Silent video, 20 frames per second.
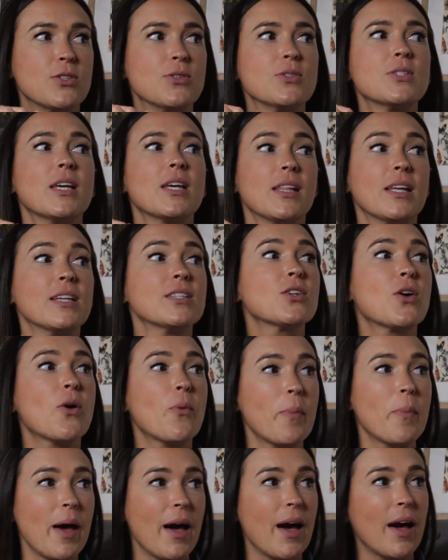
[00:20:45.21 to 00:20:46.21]
And you say, let's
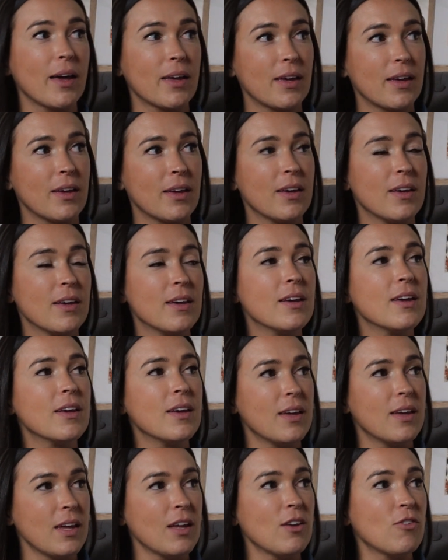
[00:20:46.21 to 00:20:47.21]
go back
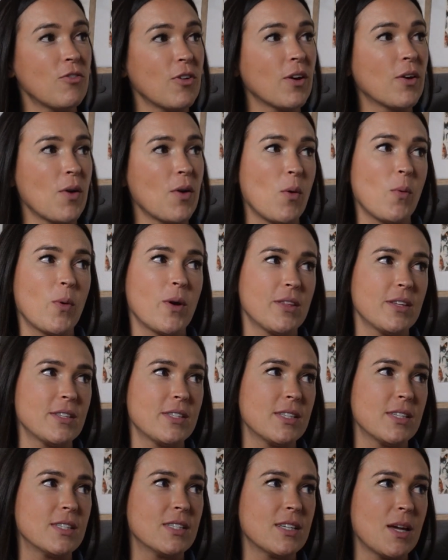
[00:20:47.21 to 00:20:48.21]
and figure out where
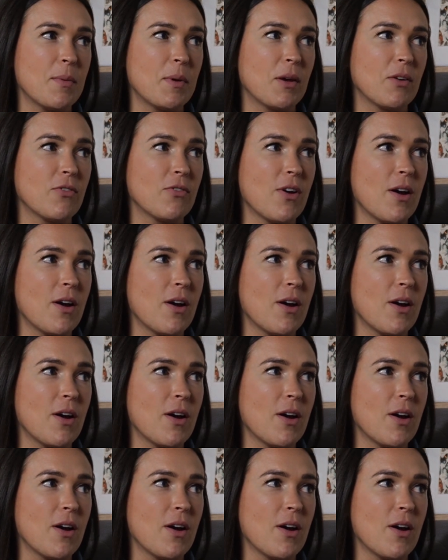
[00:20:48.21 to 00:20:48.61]
this is stemming